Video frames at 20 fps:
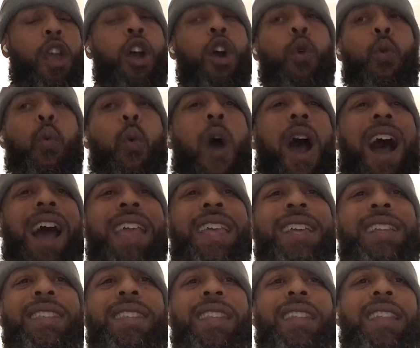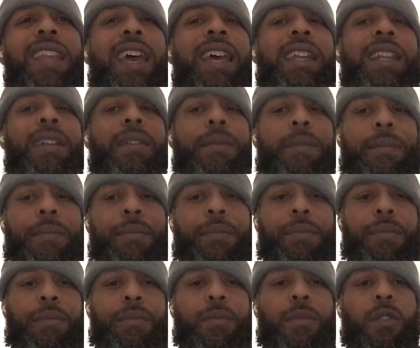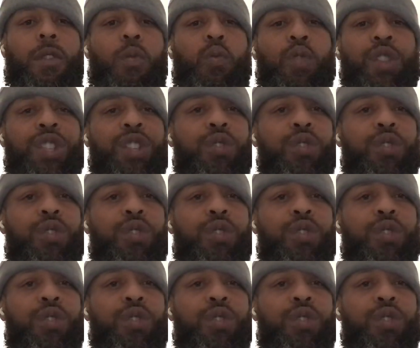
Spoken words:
Why is it that when